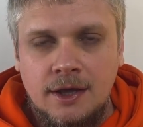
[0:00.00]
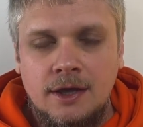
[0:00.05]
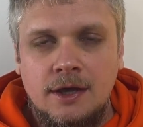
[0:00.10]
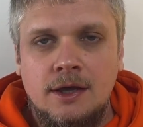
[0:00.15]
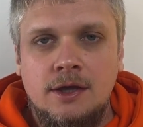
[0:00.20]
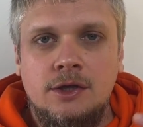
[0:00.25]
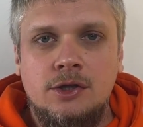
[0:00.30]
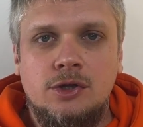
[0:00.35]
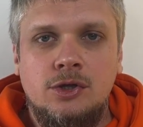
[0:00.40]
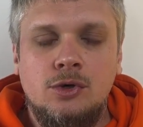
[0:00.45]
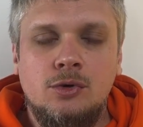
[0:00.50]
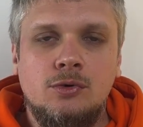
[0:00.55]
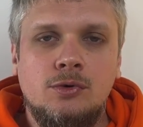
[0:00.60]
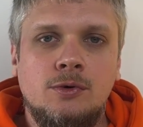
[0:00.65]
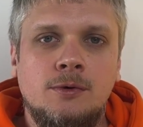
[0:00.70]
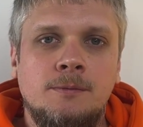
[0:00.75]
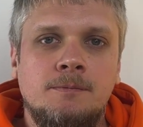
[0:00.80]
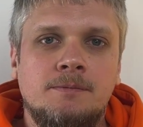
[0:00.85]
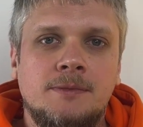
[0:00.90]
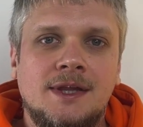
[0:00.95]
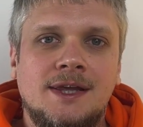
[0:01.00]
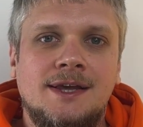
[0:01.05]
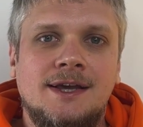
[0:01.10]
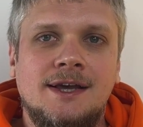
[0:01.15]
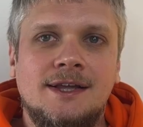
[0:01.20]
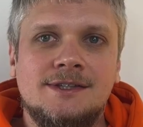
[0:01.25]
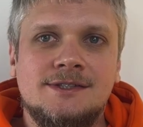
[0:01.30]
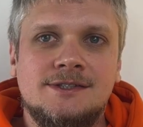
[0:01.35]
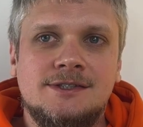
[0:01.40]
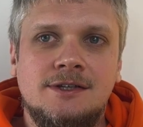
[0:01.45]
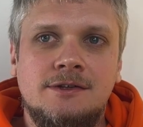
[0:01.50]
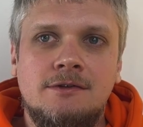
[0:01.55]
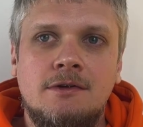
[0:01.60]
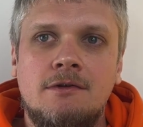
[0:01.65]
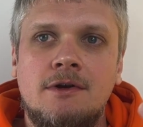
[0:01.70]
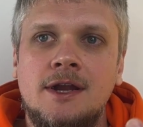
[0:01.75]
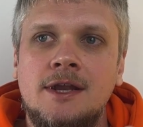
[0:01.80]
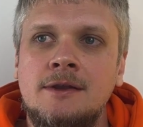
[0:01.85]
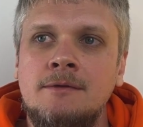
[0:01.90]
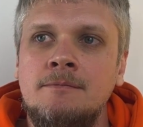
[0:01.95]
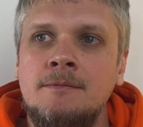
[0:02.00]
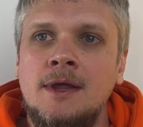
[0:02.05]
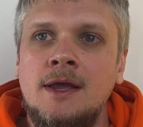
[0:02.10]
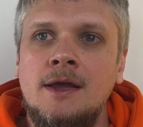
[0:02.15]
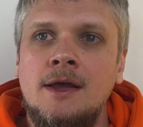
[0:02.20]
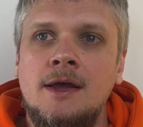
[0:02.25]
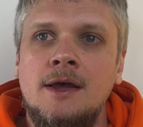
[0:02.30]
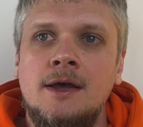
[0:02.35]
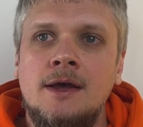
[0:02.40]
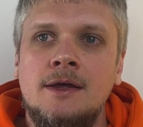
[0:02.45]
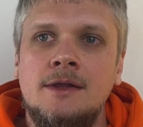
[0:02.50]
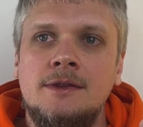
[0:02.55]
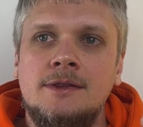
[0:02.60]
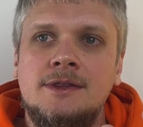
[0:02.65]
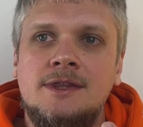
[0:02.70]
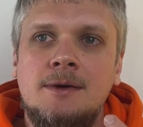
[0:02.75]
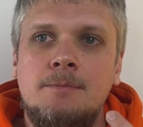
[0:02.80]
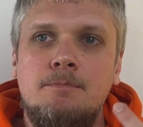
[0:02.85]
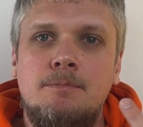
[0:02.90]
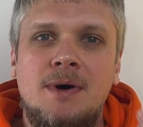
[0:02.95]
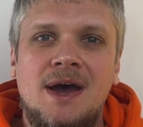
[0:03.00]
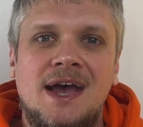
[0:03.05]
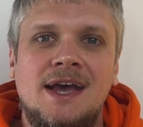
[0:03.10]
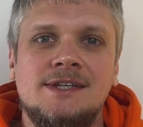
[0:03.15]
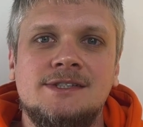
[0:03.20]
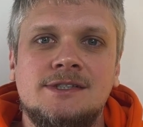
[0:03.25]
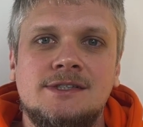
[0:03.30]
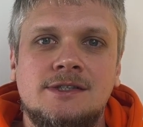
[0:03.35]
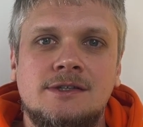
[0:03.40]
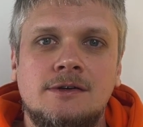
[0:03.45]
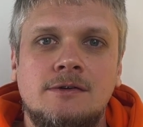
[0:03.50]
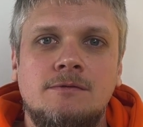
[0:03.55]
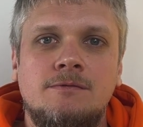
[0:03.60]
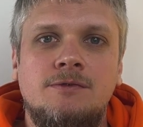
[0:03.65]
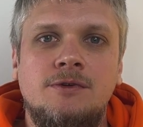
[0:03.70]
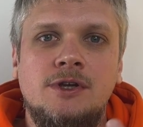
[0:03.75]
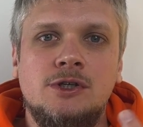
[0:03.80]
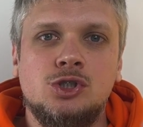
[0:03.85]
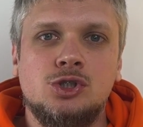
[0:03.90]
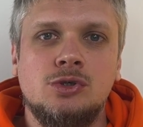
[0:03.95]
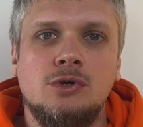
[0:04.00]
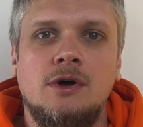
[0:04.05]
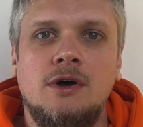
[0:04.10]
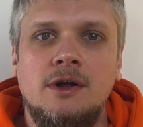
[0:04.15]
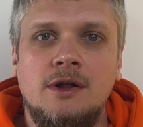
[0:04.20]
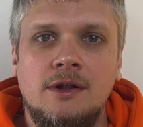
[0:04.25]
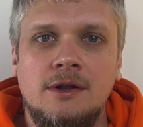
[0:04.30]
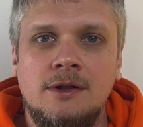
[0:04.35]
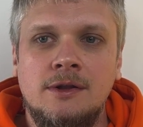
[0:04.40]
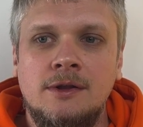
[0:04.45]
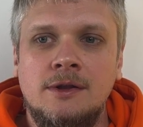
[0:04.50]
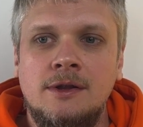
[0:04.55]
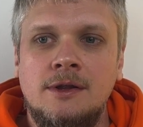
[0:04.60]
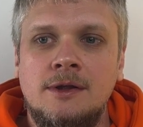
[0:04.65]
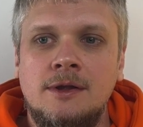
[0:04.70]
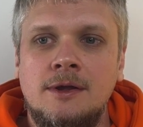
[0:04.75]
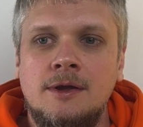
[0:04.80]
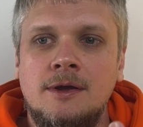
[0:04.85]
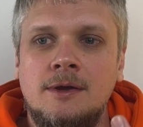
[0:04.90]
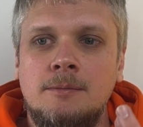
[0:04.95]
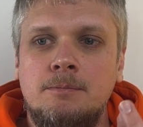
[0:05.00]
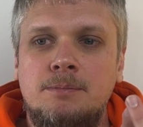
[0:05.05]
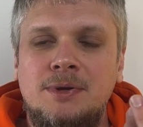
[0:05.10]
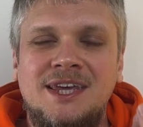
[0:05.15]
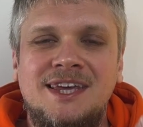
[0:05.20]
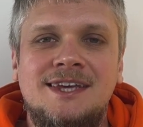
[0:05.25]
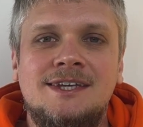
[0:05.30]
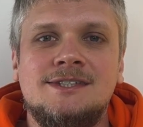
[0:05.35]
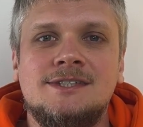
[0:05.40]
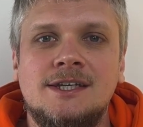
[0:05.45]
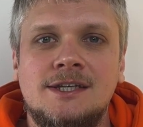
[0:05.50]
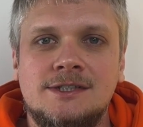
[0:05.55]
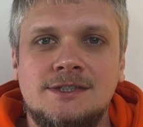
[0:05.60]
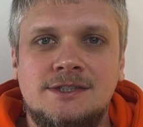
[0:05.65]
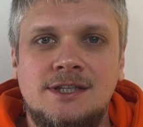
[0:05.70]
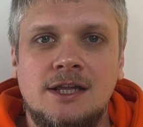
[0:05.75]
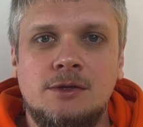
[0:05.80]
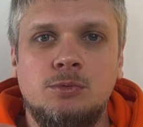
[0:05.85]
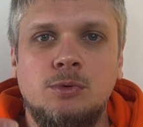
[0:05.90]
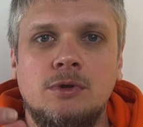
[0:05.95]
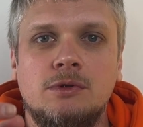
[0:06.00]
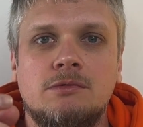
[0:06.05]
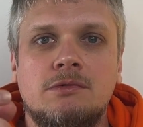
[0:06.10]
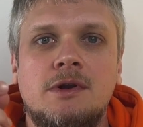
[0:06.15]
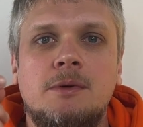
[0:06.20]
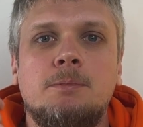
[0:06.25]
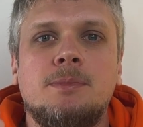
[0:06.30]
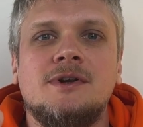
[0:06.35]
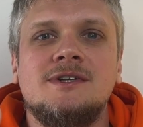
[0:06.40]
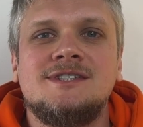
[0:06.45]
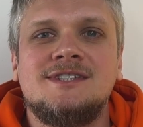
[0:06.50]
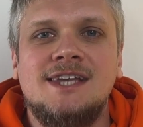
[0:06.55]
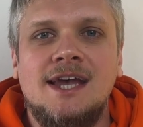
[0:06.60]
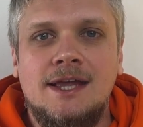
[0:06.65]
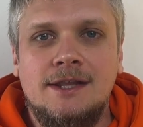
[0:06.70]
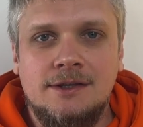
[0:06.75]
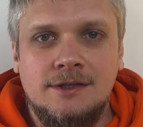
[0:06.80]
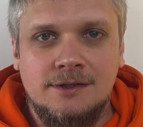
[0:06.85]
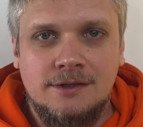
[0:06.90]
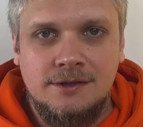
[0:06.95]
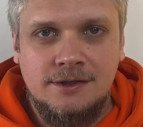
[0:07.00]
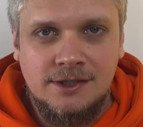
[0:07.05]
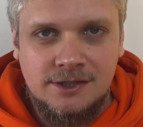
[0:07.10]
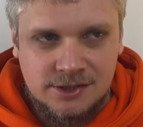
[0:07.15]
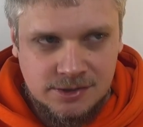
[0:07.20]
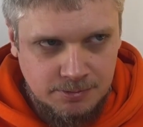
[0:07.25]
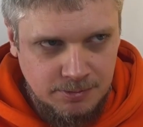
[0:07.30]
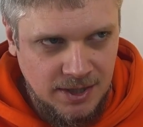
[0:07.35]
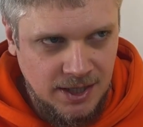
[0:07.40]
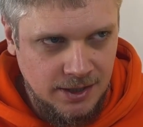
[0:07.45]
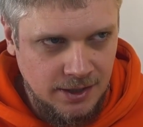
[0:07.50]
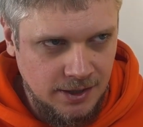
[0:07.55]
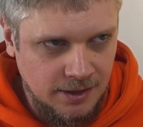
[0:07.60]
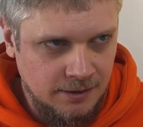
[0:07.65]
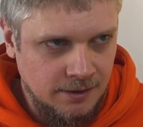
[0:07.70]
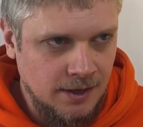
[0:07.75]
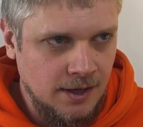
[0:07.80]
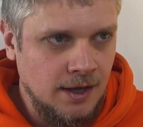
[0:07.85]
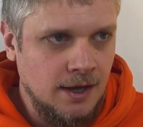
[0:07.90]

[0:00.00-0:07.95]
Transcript: You considering the best visual pieces that will represent this meaning.